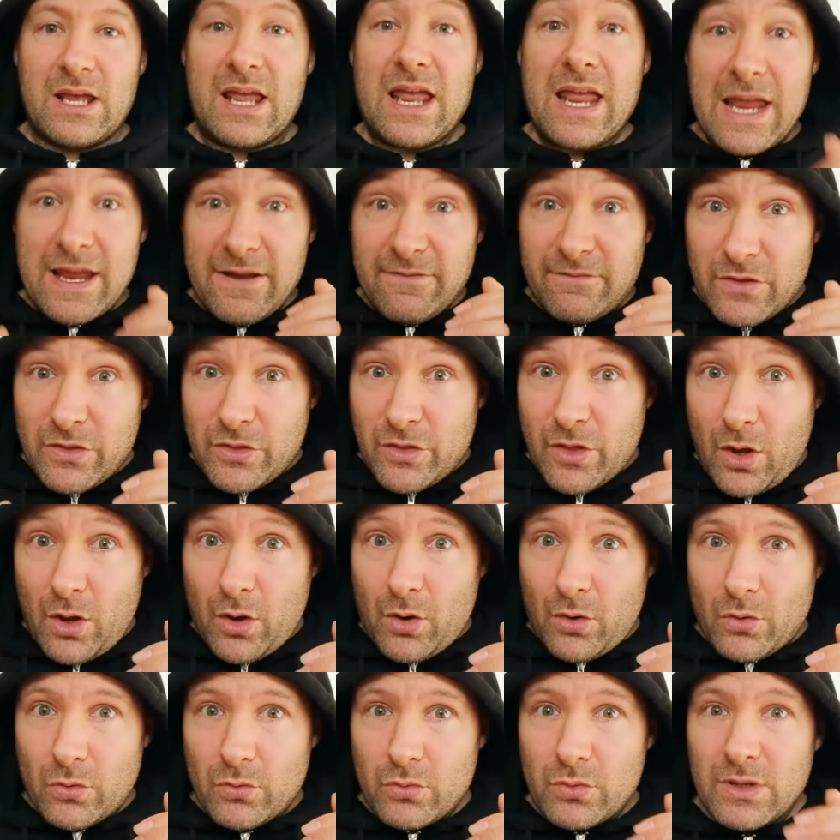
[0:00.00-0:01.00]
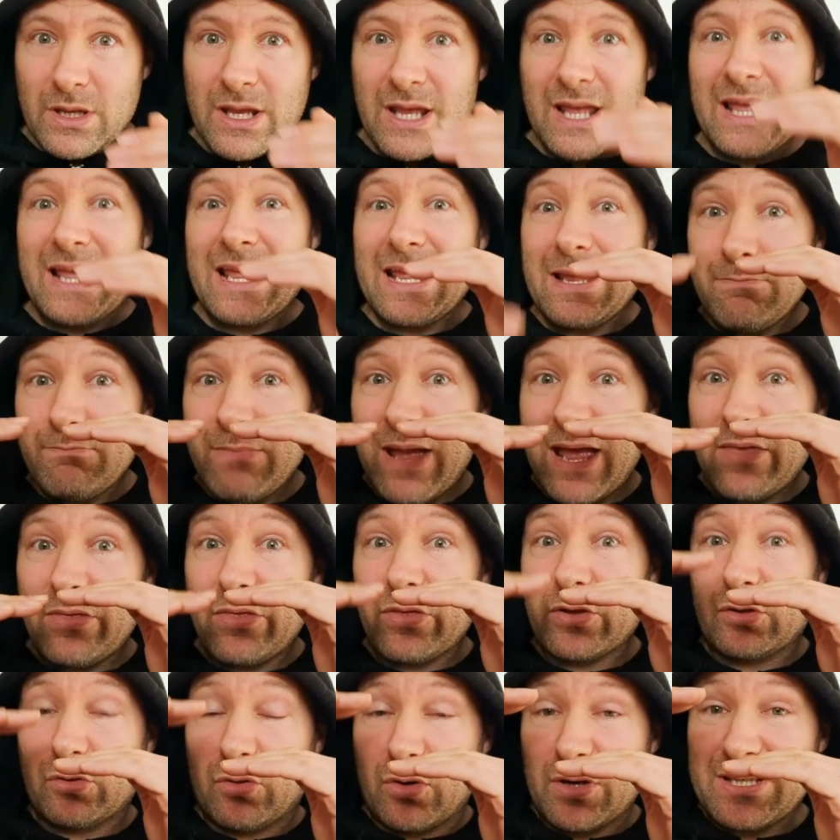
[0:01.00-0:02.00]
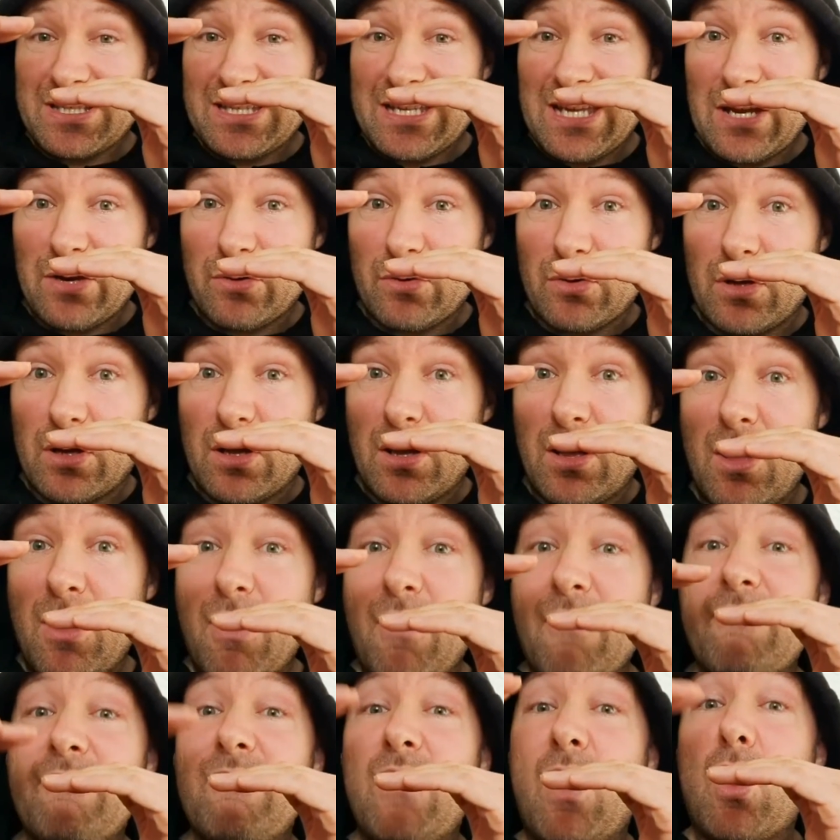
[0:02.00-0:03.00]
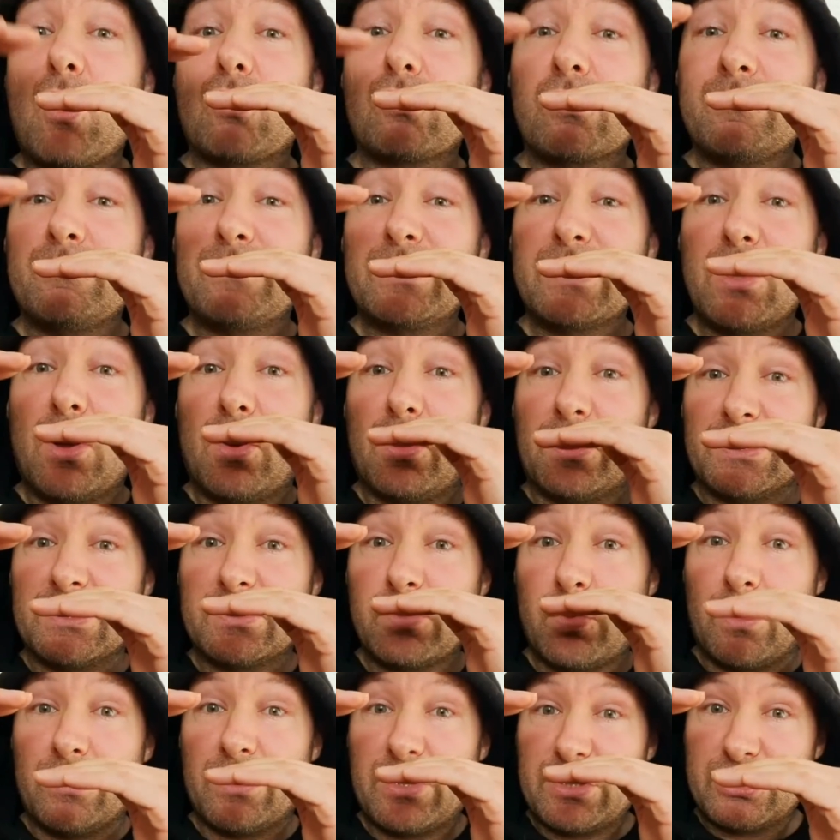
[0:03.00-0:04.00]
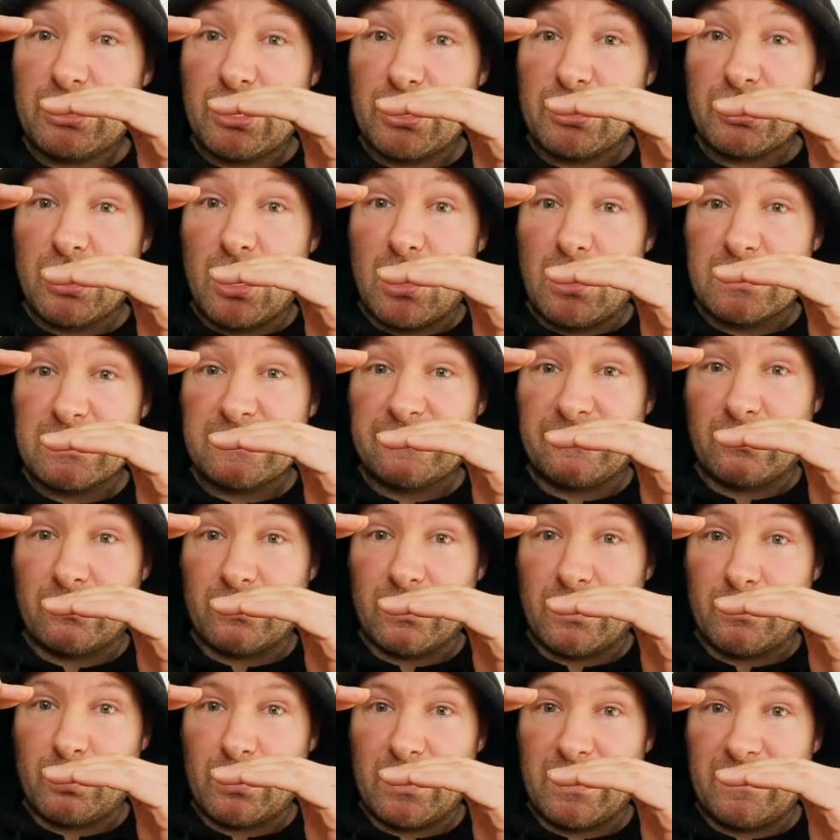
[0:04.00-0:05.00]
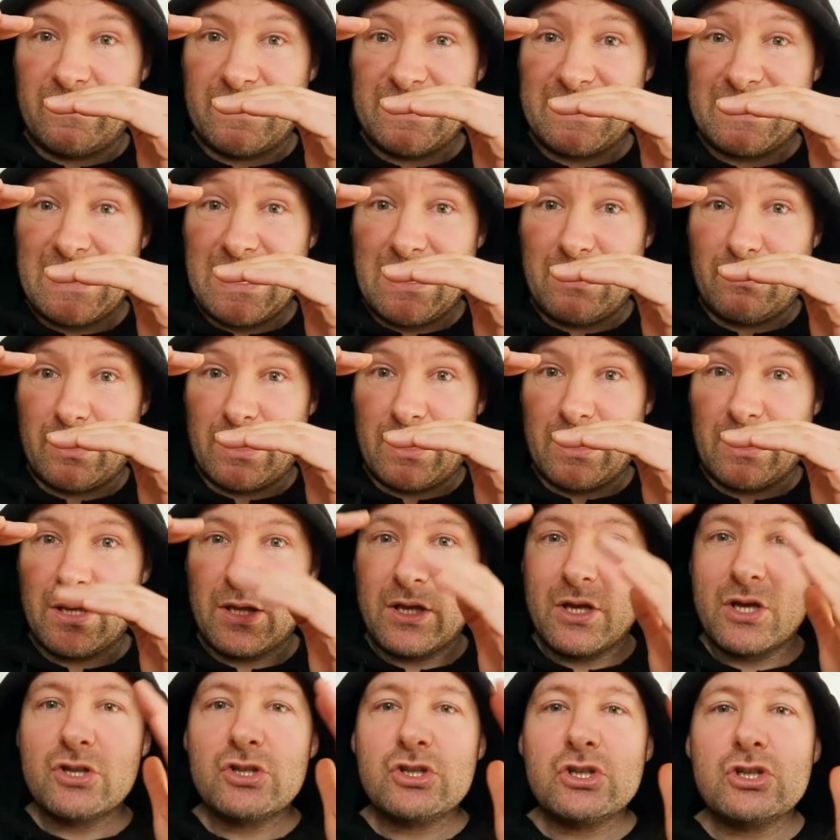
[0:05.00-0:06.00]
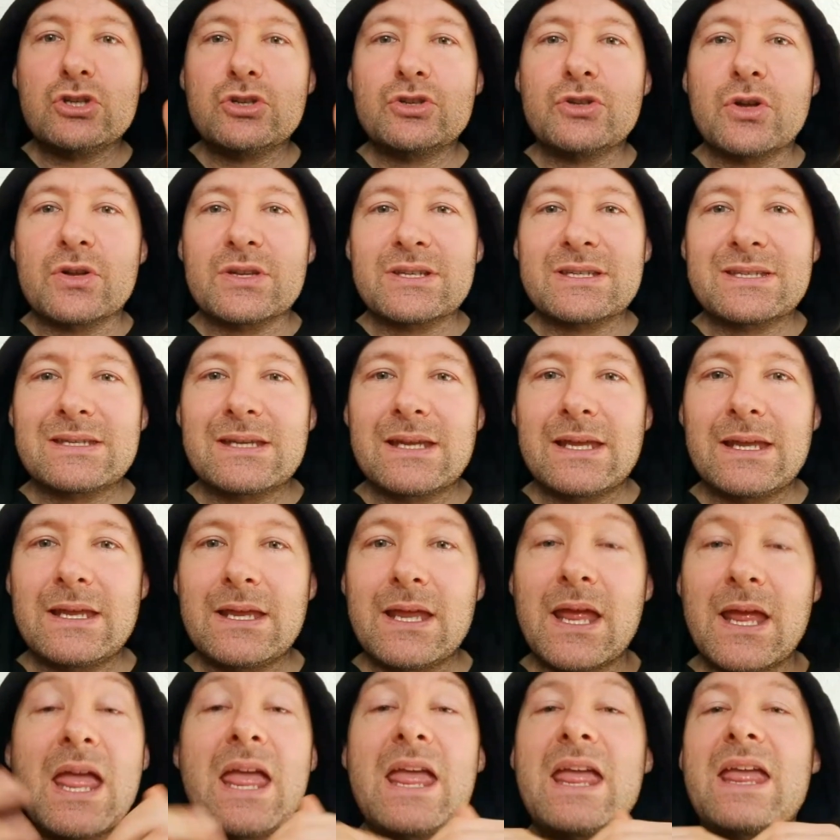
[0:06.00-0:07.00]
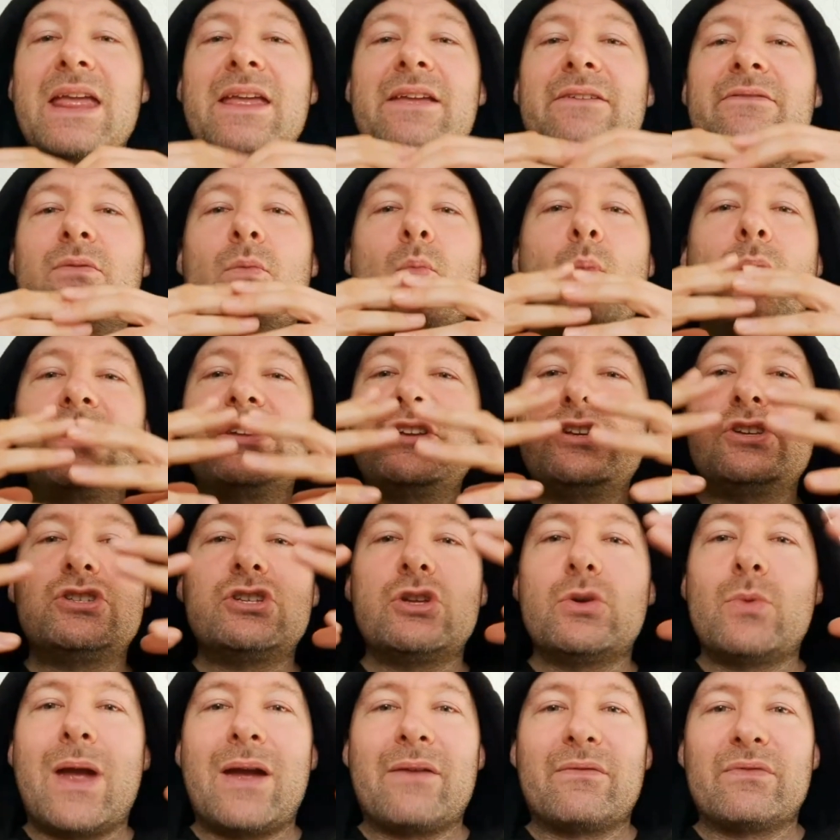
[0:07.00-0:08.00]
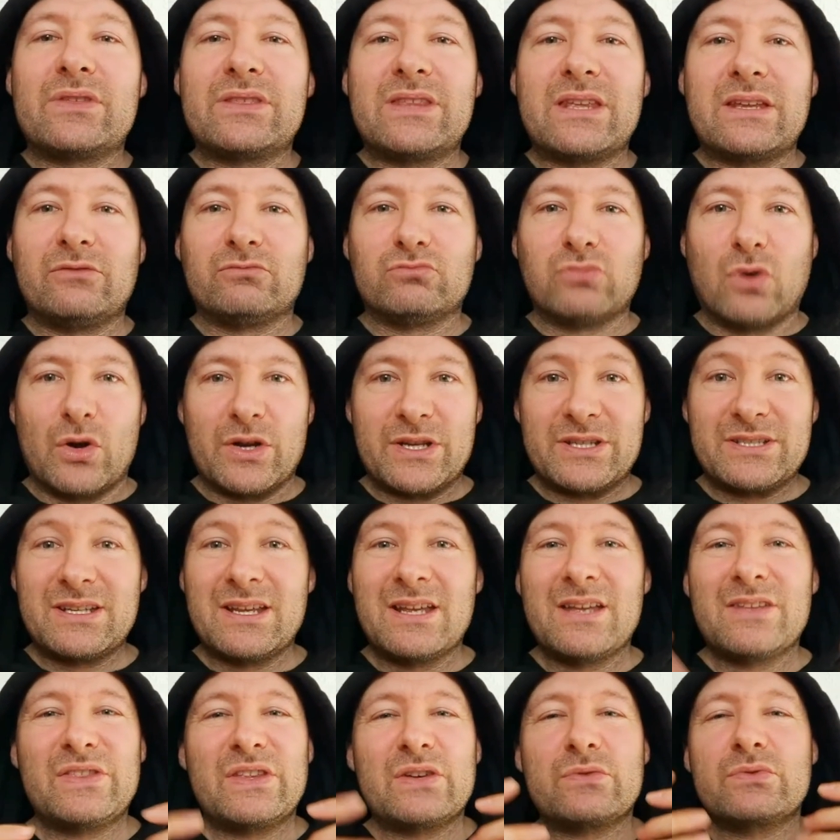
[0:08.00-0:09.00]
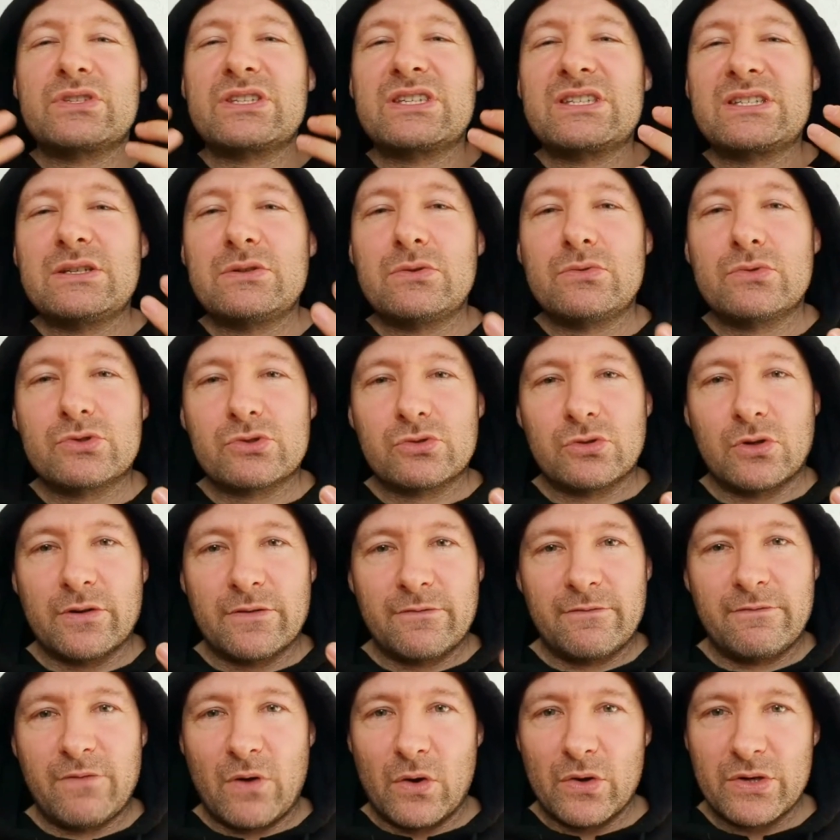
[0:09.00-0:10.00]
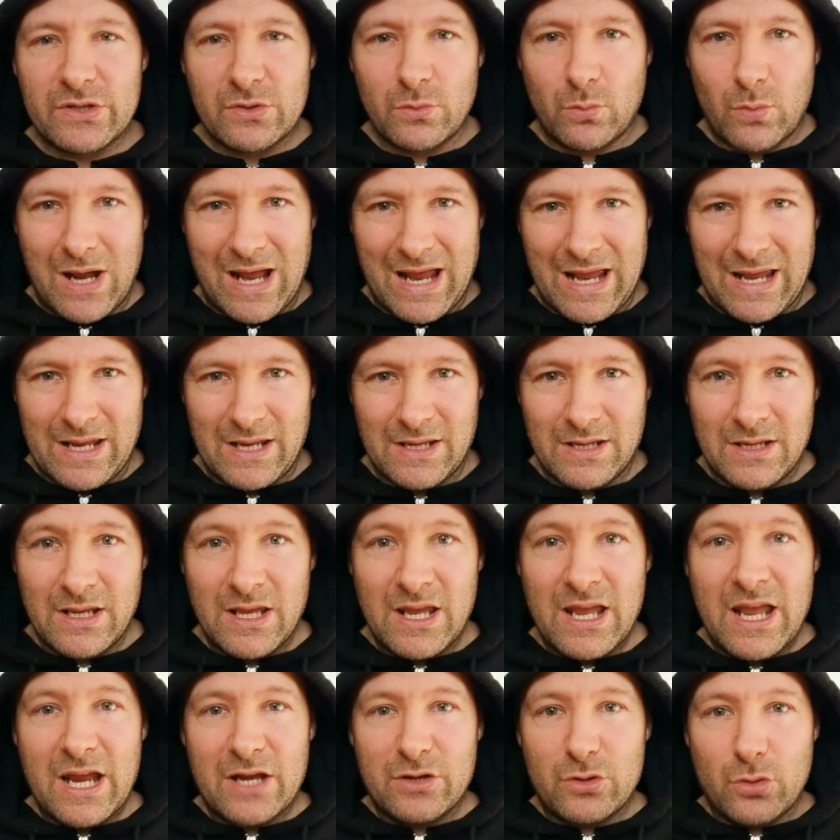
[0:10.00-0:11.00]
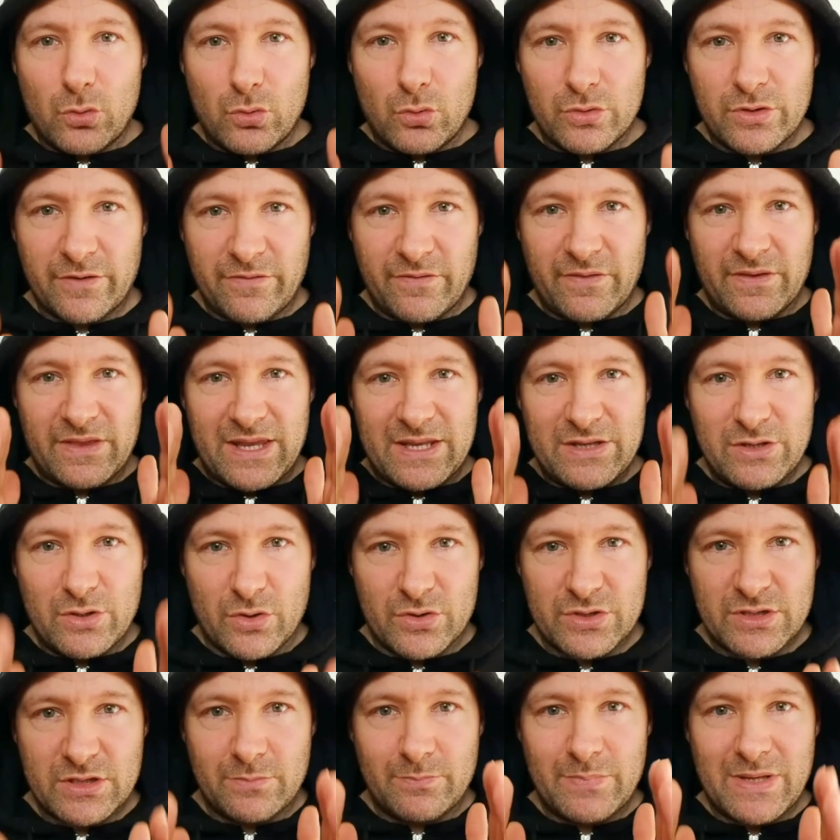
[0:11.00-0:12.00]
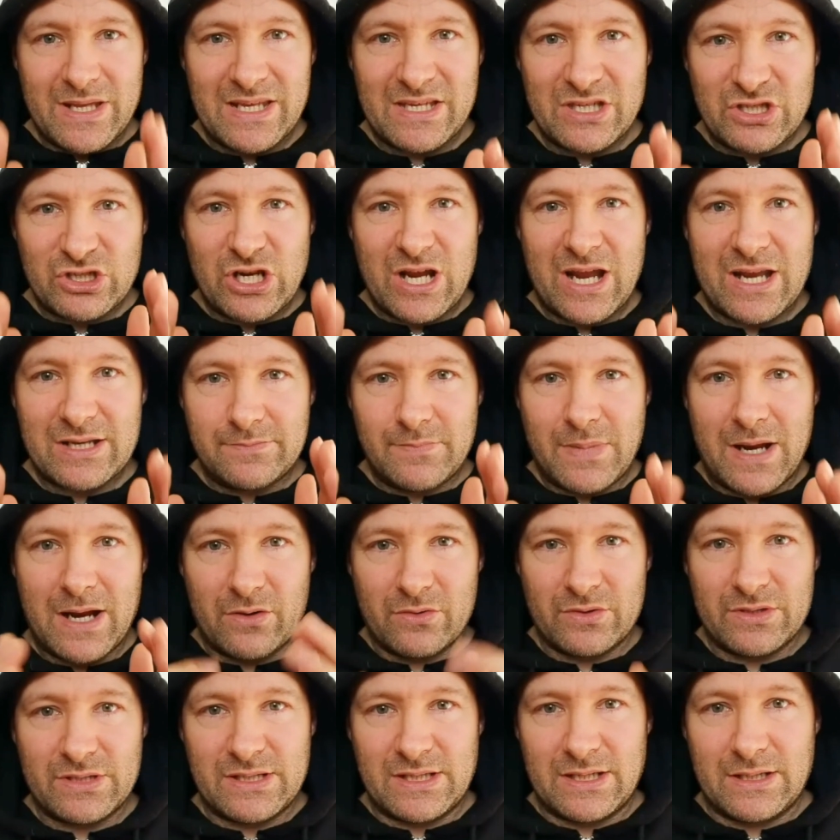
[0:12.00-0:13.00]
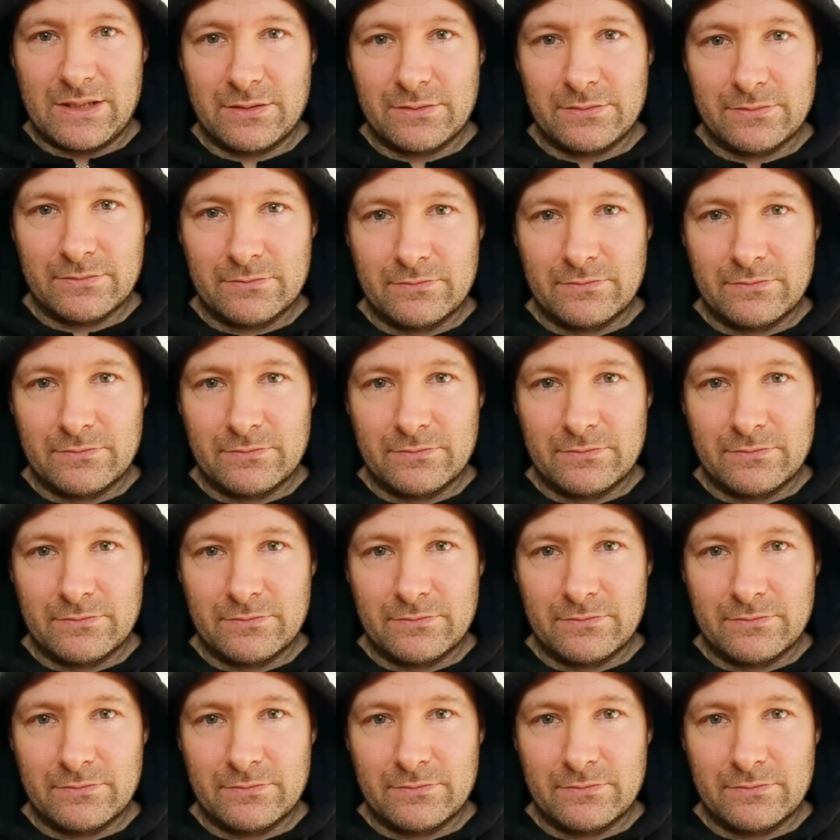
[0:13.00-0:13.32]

Even though he met the criteria far and beyond what the judge asked for at the previous hearing. Do you not see? Even when you do everything right, they'll still try and find a way in order for there not to be shared parenting.